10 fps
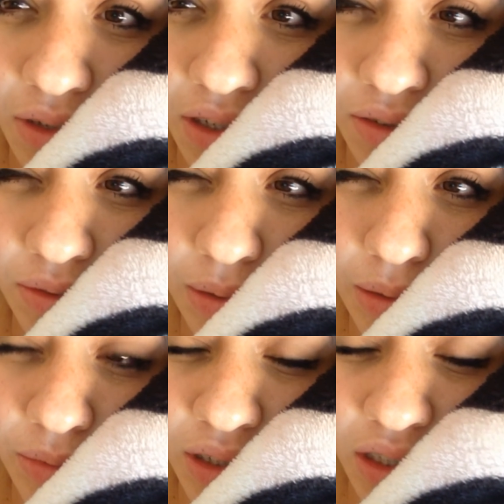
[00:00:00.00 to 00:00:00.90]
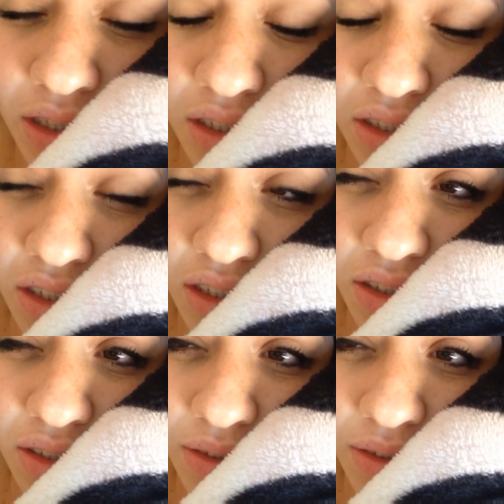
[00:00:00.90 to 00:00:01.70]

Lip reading: I don't remember anything.